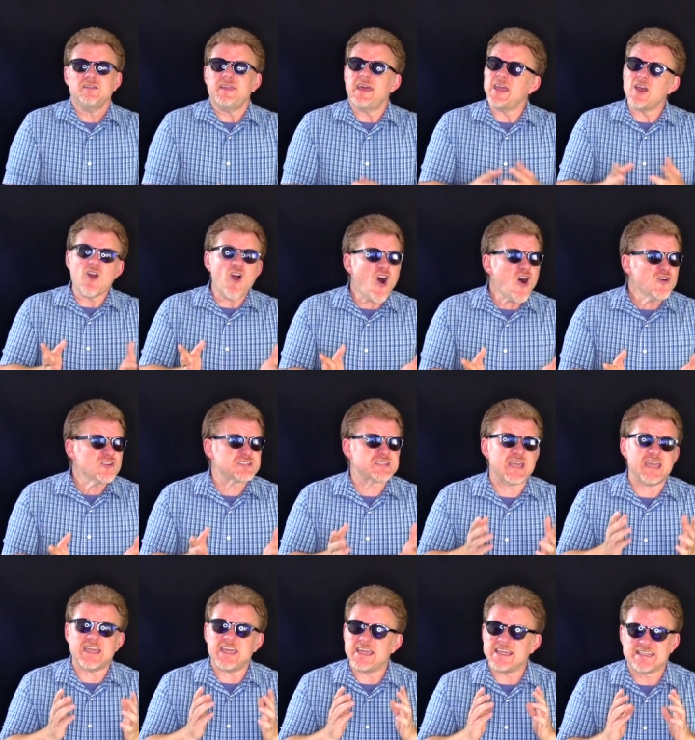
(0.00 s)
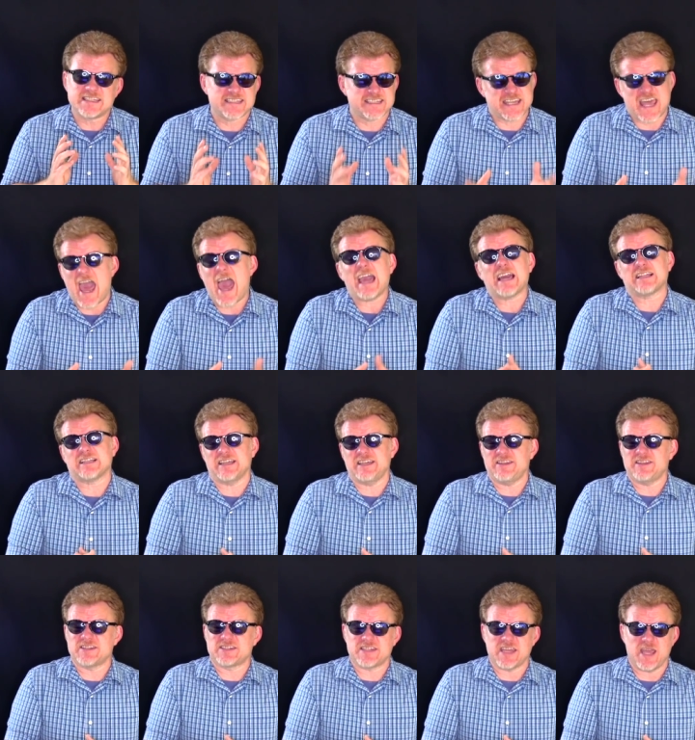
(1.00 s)
They are all saying
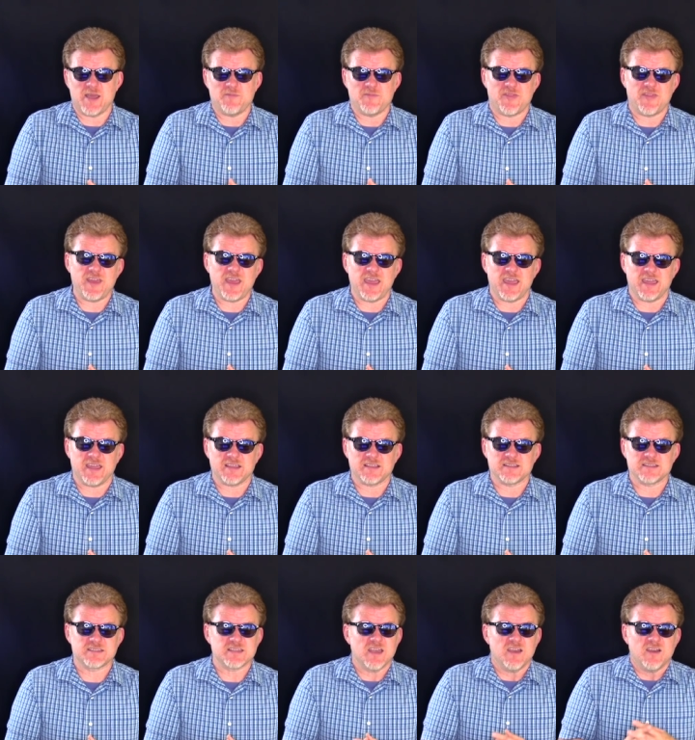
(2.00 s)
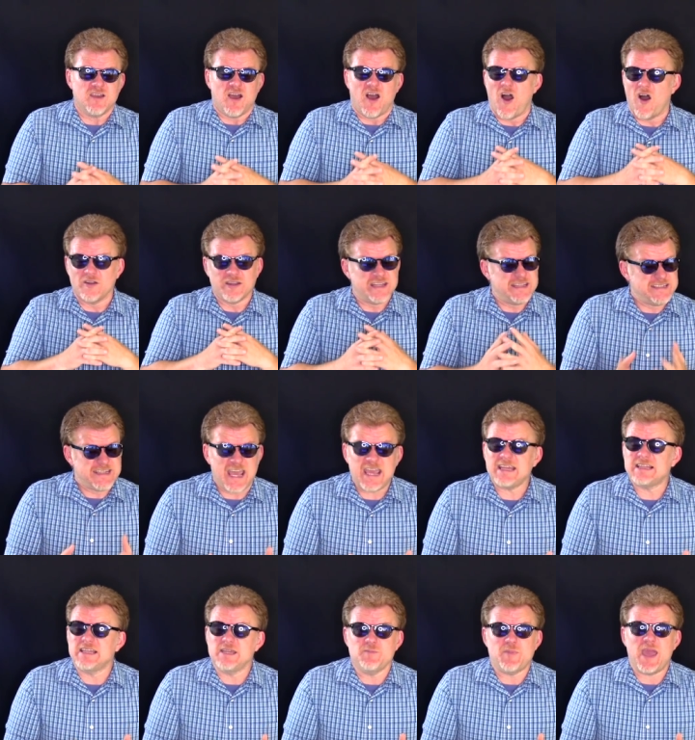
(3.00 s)
exactly the same things on a
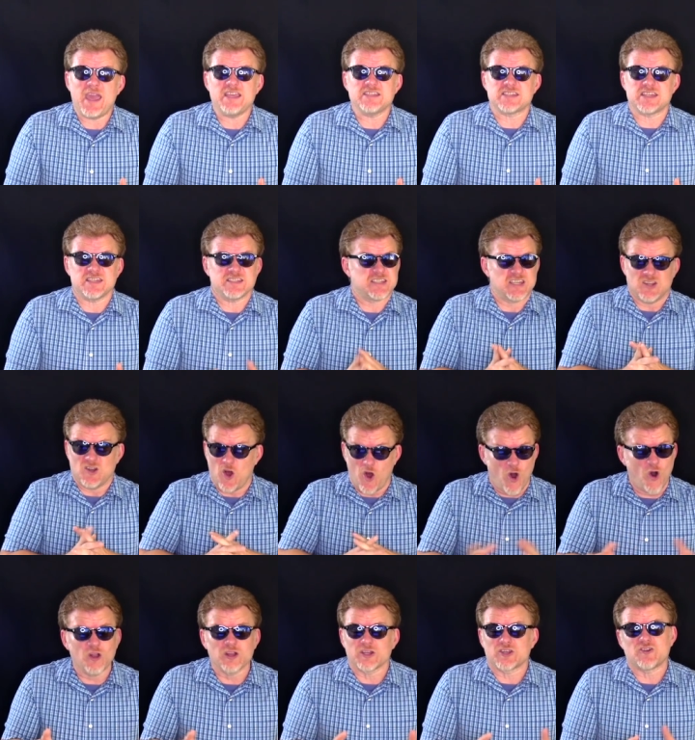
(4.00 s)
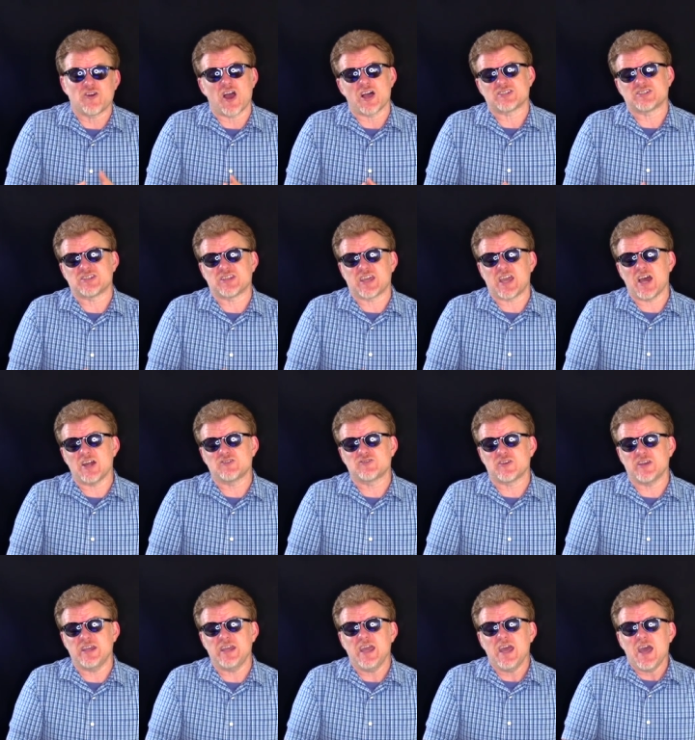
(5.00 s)
daily basis and all across the
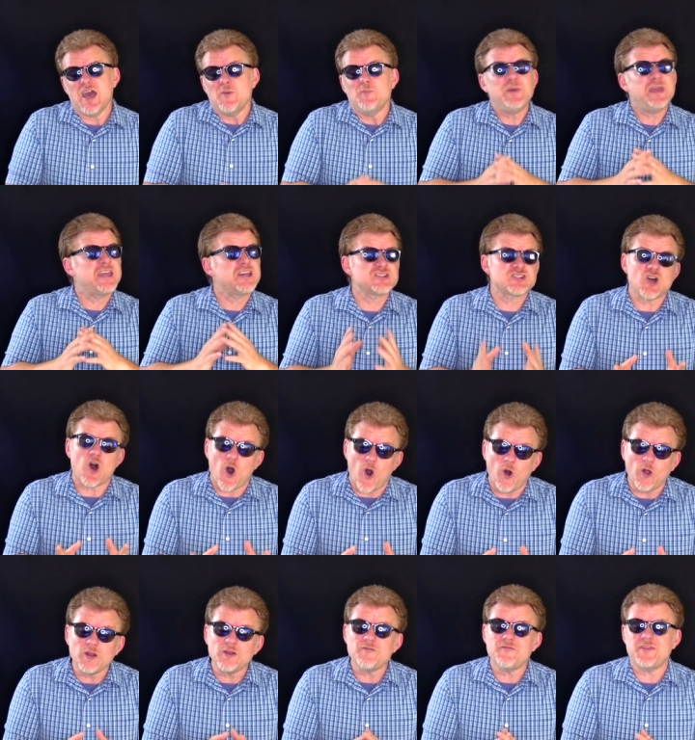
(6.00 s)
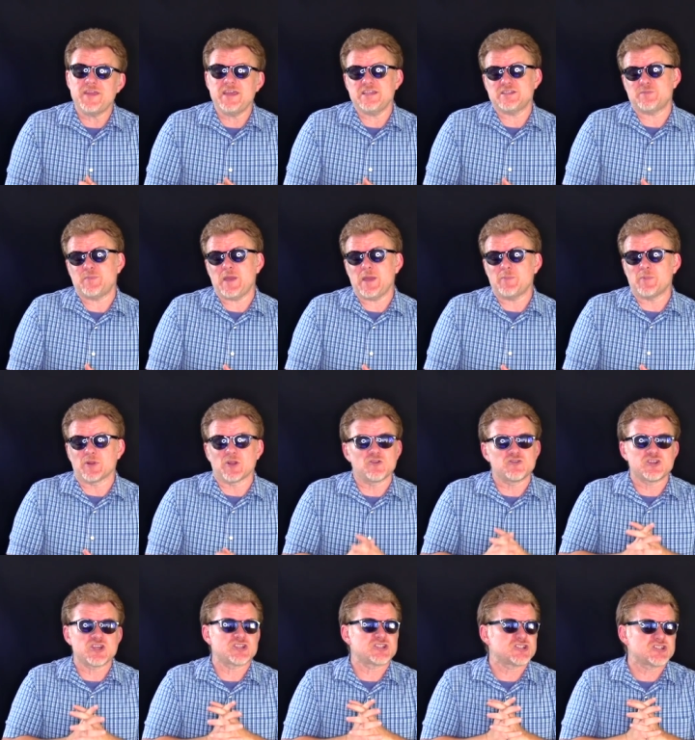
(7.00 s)
country because all of these people are
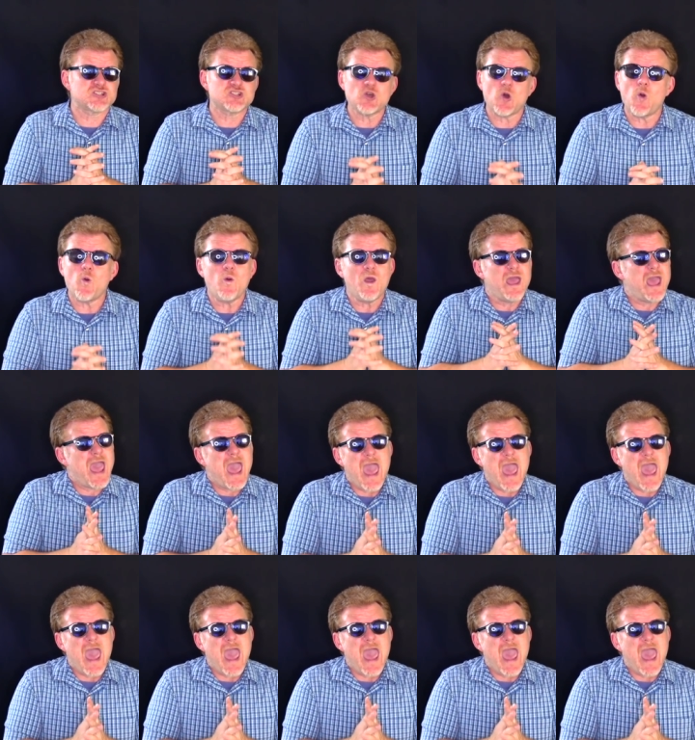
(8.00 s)
just so